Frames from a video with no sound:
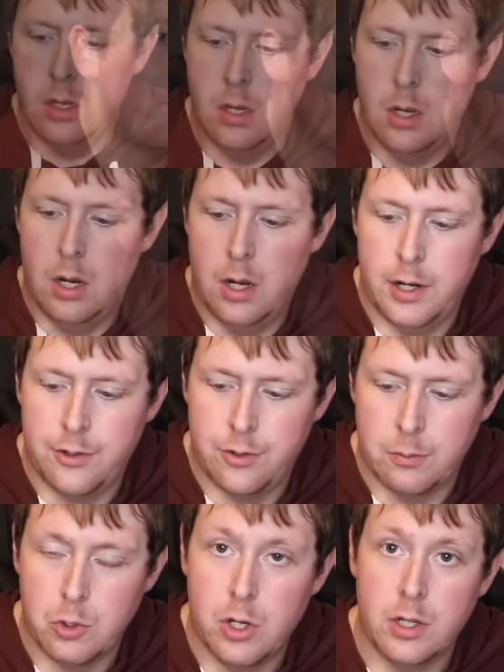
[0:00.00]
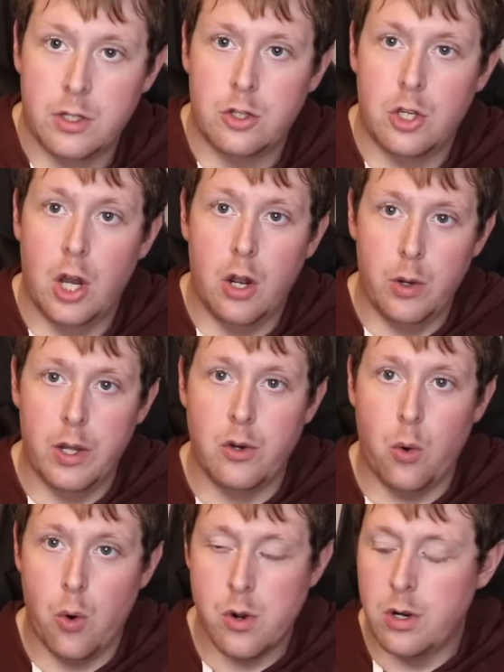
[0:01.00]
All right, so I'm gonna go in
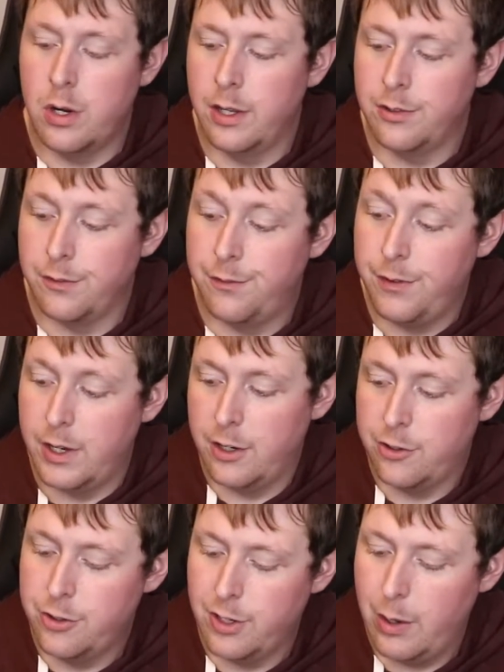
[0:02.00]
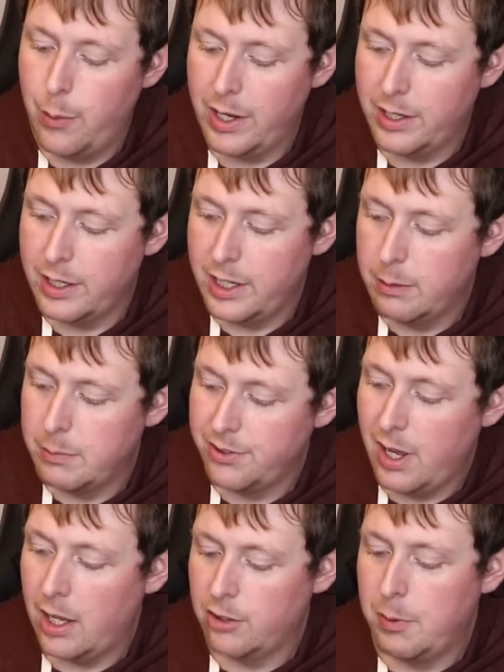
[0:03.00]
order as it finished so that way I can eat them as
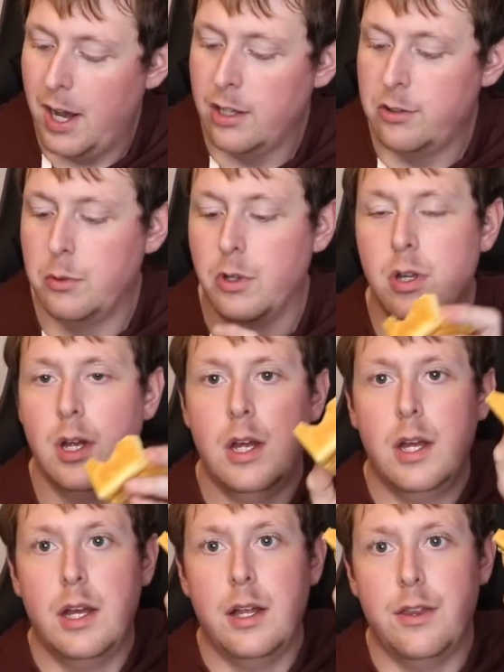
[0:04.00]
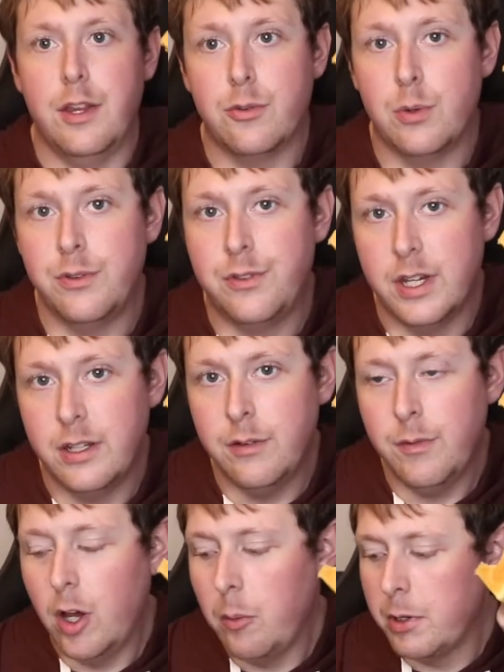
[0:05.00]
hot as possible. This one did
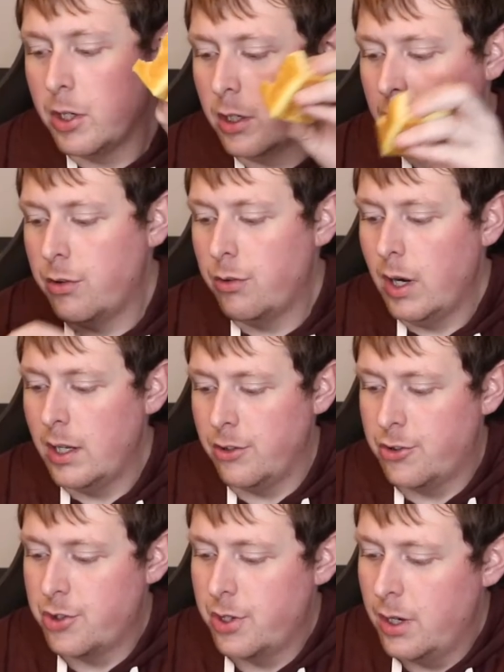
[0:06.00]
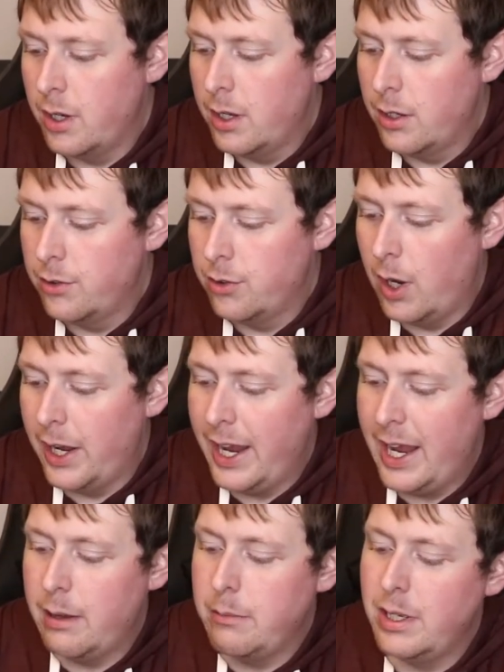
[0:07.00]
develop a good crunch, so I
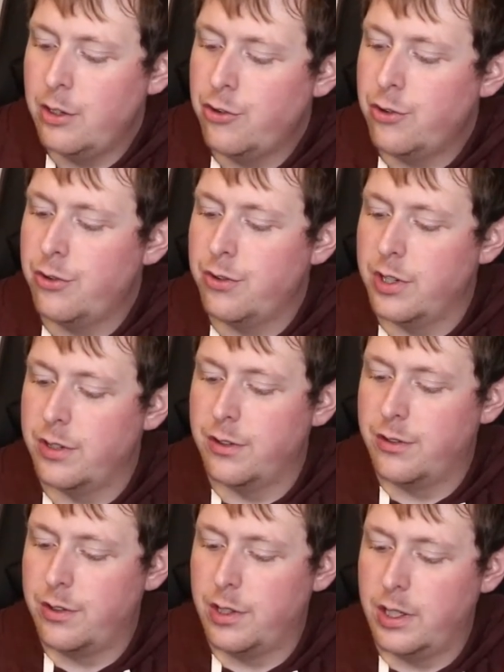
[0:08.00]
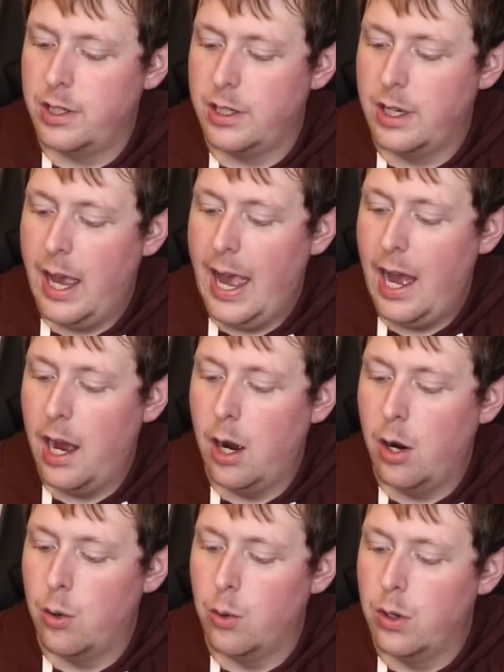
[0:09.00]
am interested to see
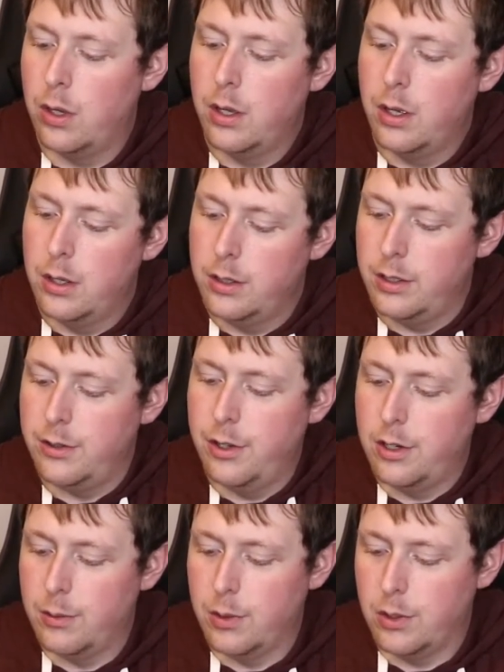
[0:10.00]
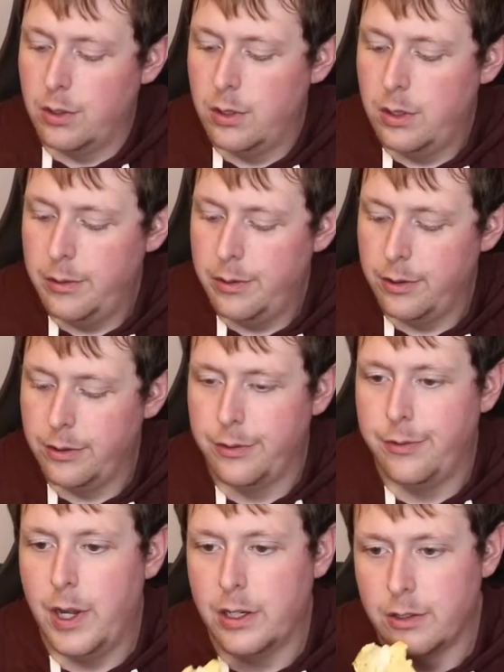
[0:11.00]
how the dinner roll is
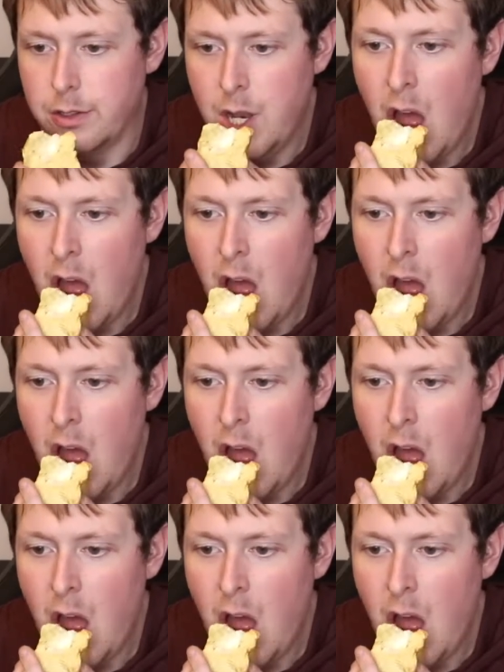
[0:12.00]
affected.